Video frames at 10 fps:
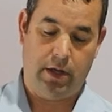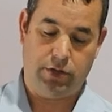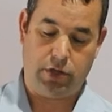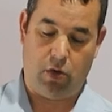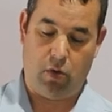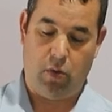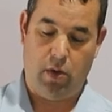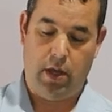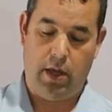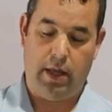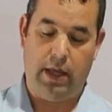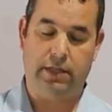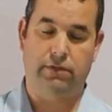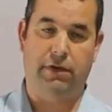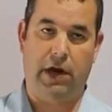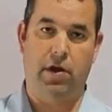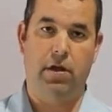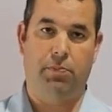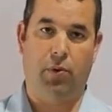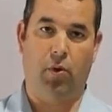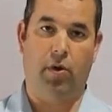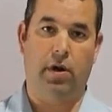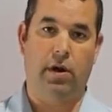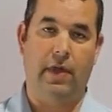So it's very important